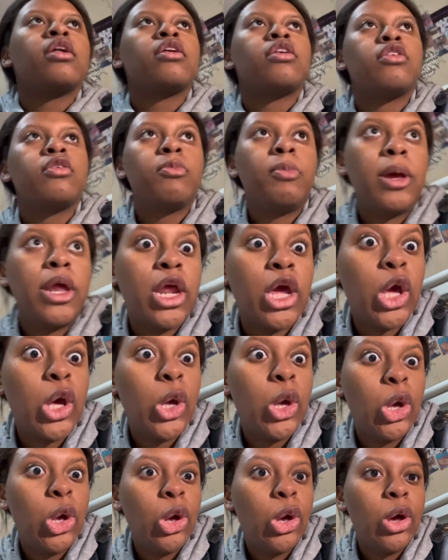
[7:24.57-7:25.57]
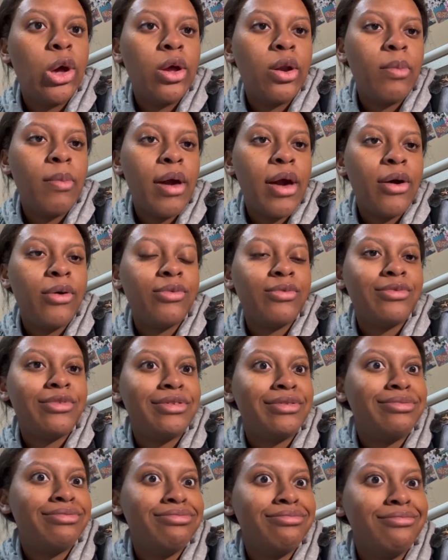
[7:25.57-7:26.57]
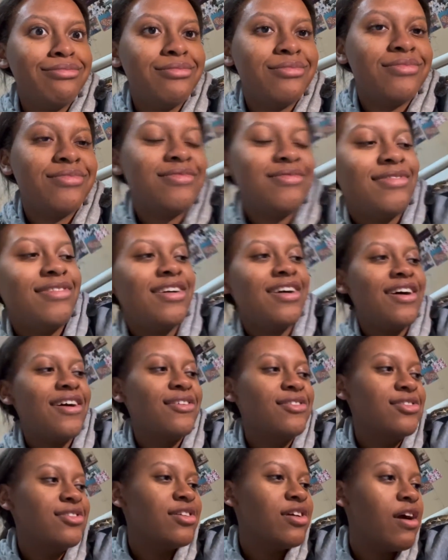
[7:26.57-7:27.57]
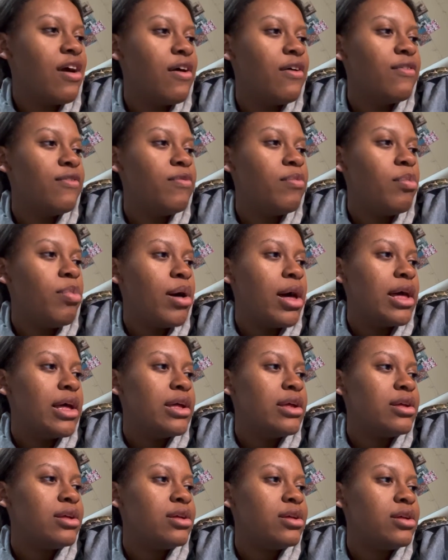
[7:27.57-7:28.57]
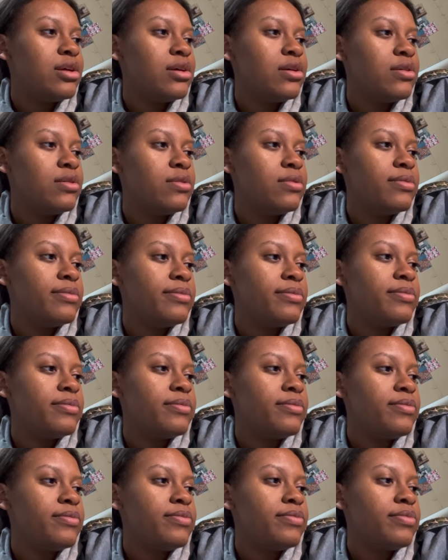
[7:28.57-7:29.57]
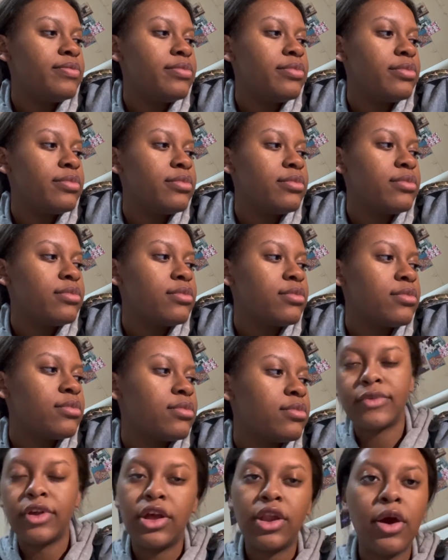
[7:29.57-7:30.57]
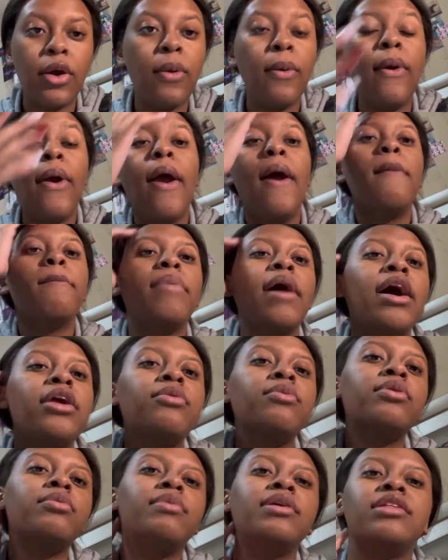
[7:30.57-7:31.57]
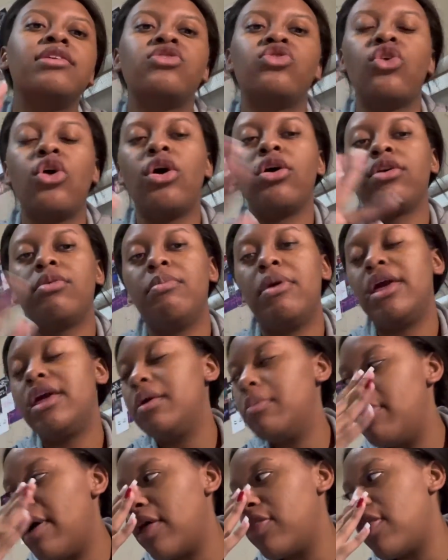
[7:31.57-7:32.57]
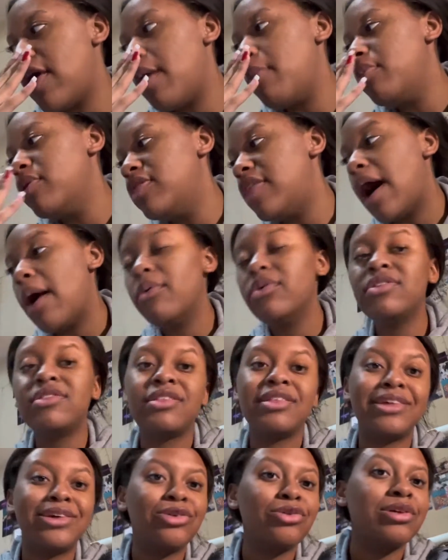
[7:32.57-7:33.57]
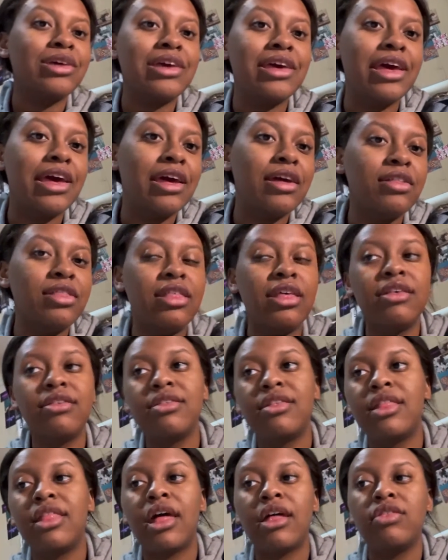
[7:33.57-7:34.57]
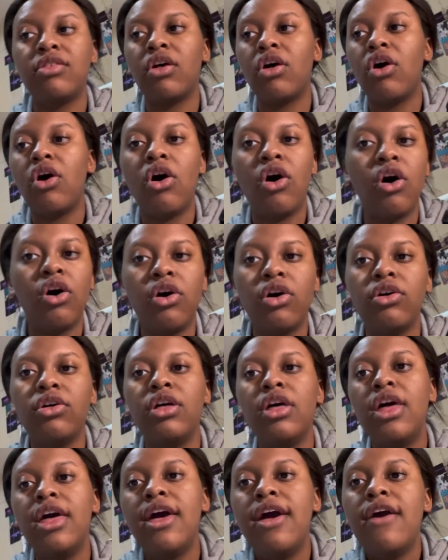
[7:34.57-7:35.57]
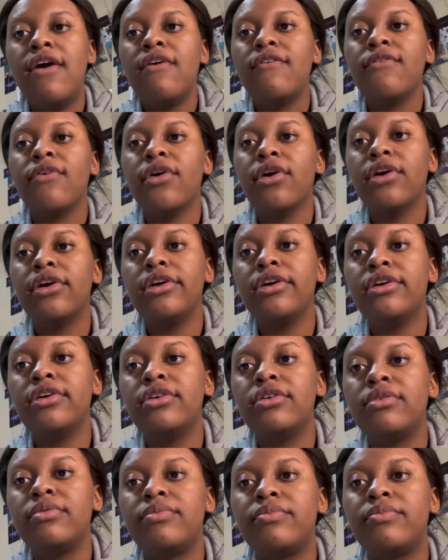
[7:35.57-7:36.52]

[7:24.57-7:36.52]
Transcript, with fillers: it's been a good amount hmm, of stuff, but um, you know, but I don't want to make this long and make it about that, but that was literally it. This that's all for